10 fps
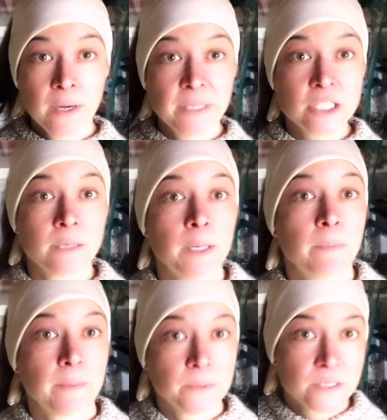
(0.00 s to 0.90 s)
to mention about
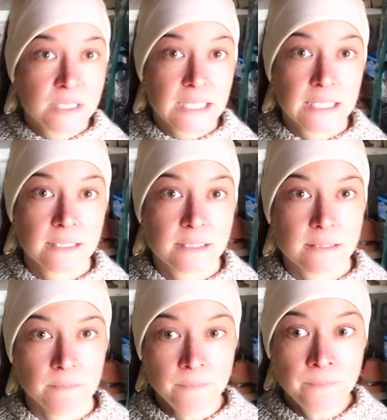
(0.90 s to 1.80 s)
peppers
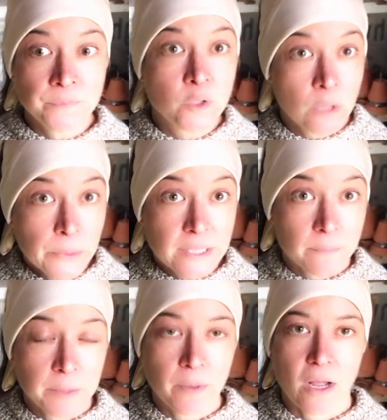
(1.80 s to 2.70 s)
is growing
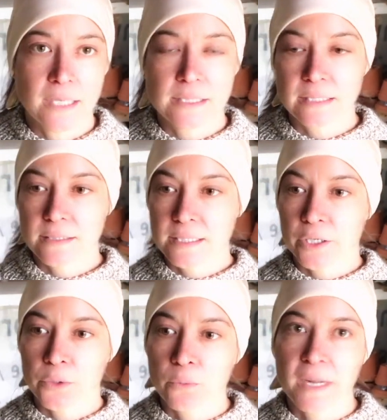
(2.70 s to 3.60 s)
them in pots.
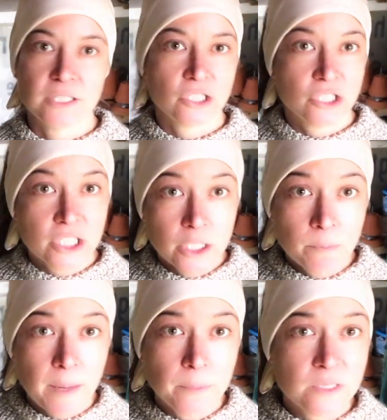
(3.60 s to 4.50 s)
So my shishito
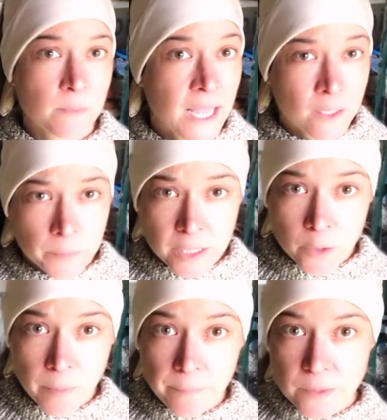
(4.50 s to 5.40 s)
peppers, my
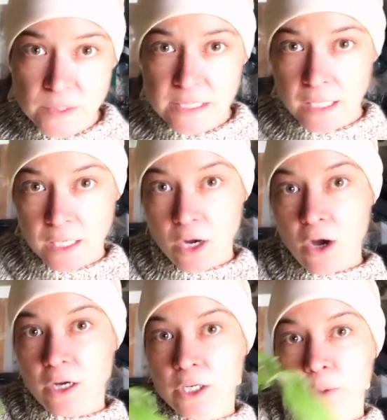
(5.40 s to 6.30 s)
jalapeno peppers,
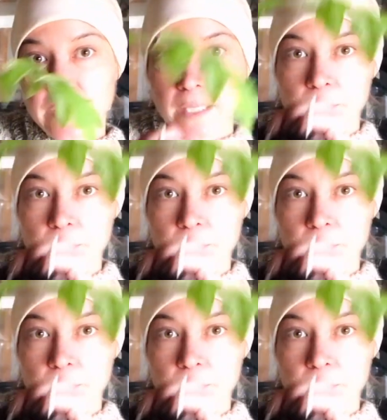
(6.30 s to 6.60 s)
are going in